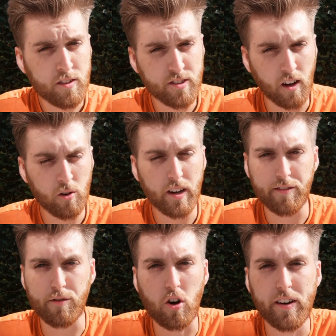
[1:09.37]
So,
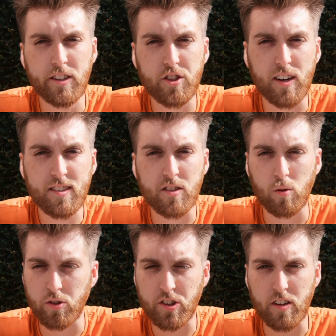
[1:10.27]
if you've got an interest
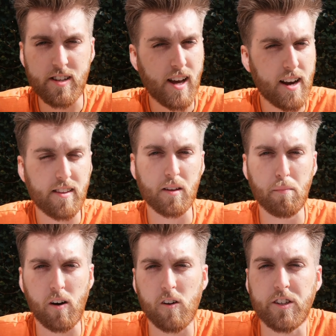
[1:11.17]
or study anything
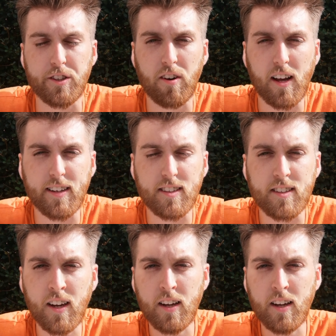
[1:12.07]
biology related,